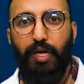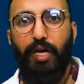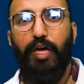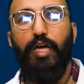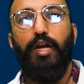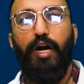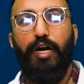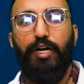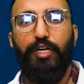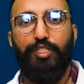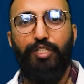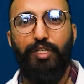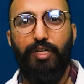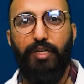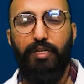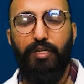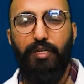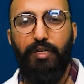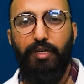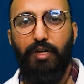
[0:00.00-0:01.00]
In
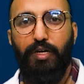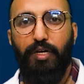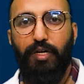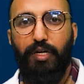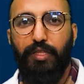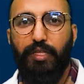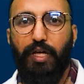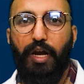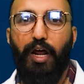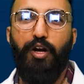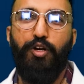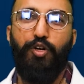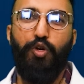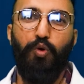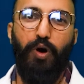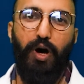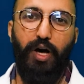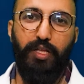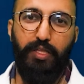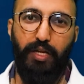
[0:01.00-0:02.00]
addition, there are
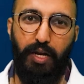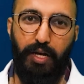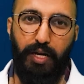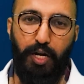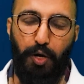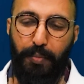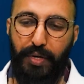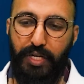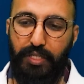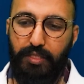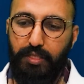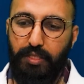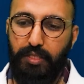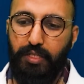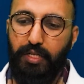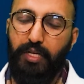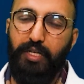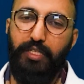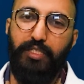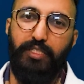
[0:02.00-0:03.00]
two other ligaments
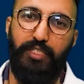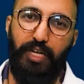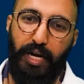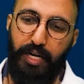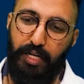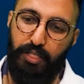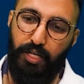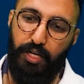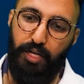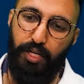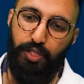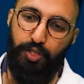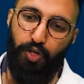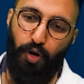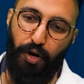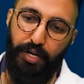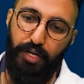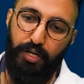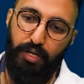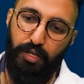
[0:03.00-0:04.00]
inside the knee
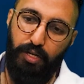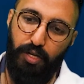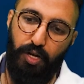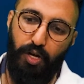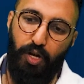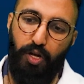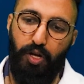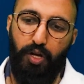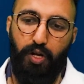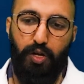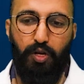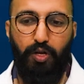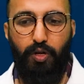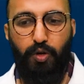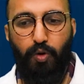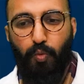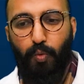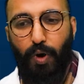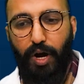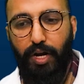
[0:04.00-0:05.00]
joint.
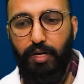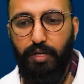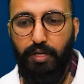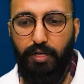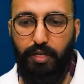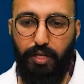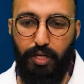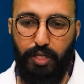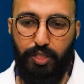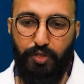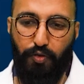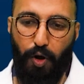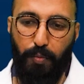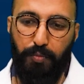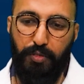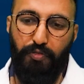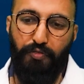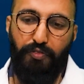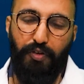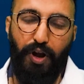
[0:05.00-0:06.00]
One is
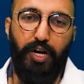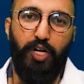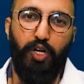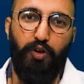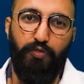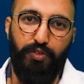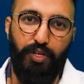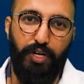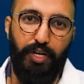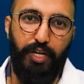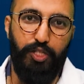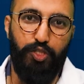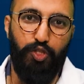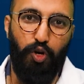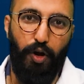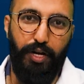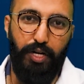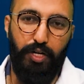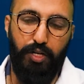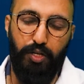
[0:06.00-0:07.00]
from the front of the knee
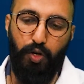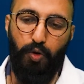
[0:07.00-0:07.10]
joint,